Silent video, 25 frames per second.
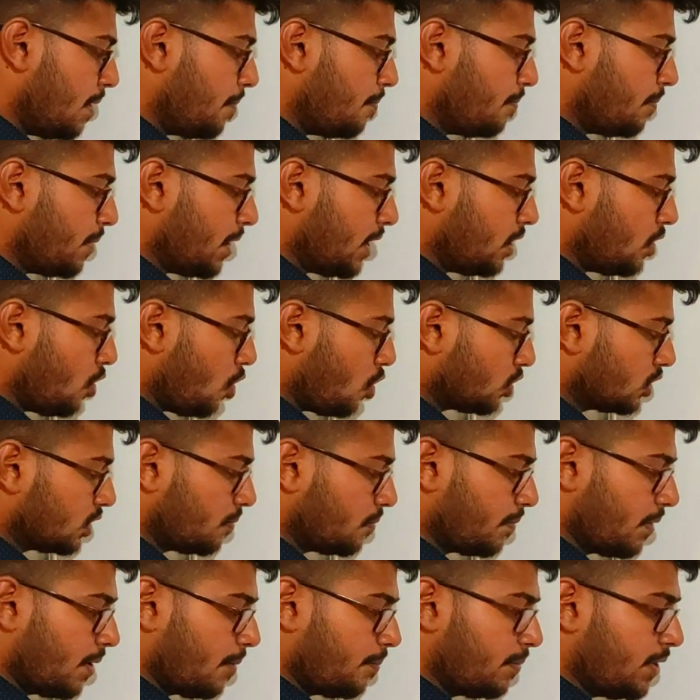membrane or
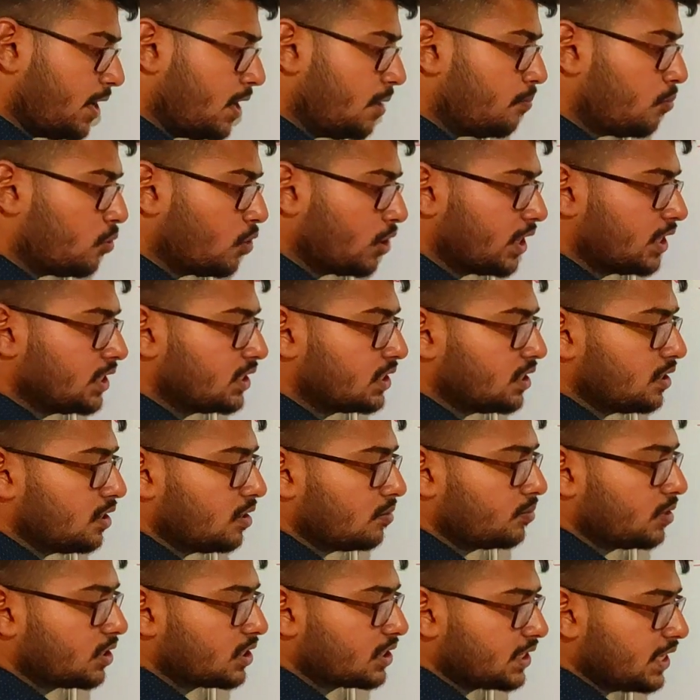the membrane potential
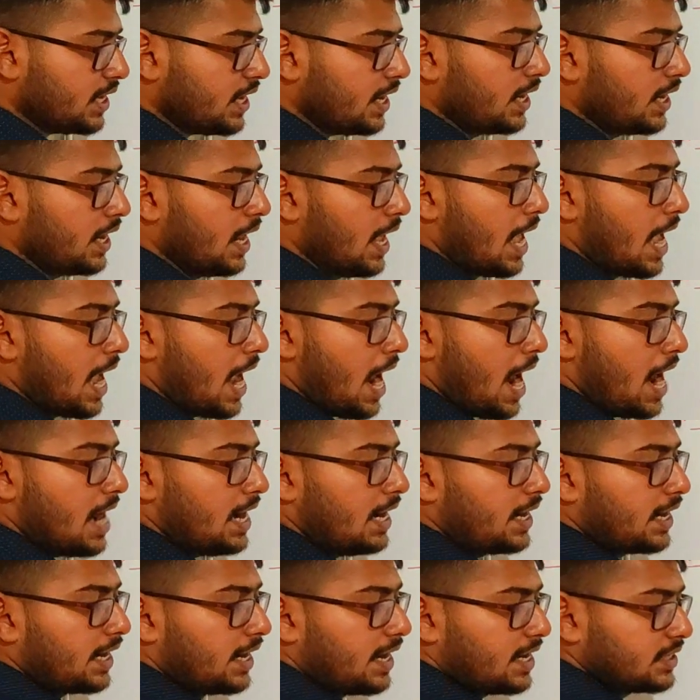of the cell
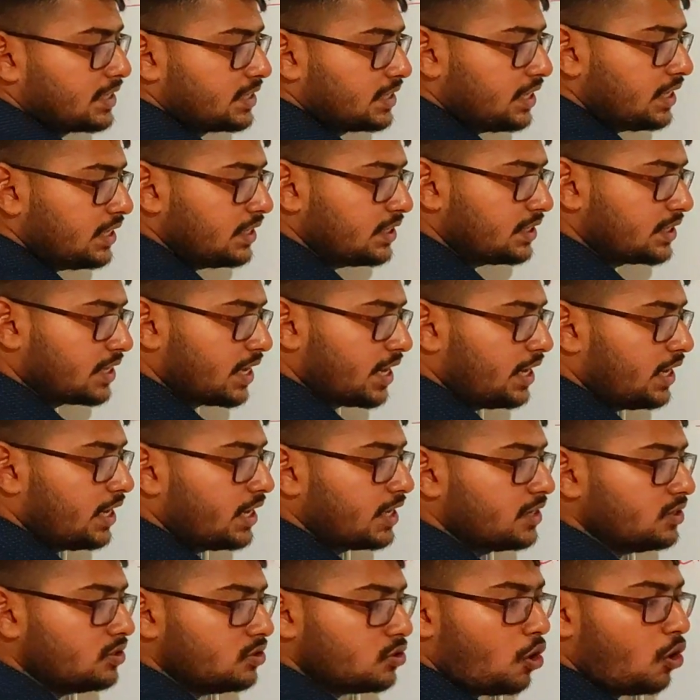at resting
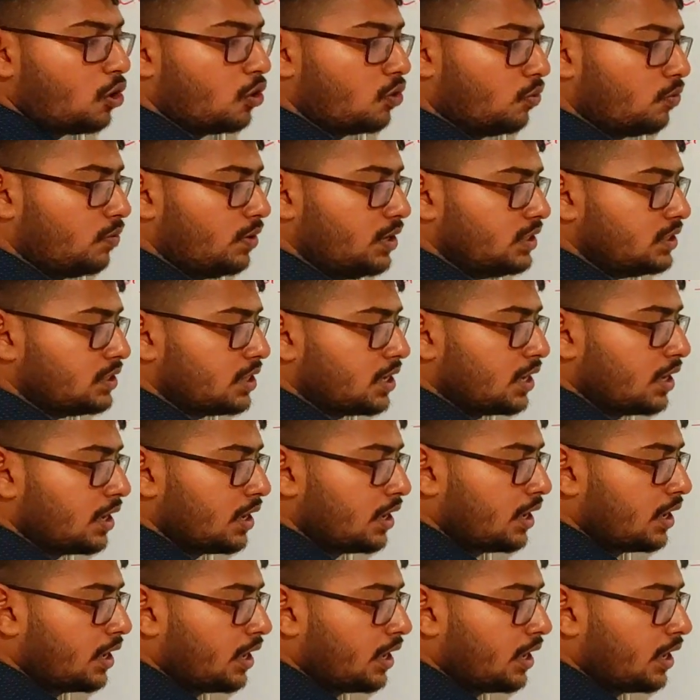state is always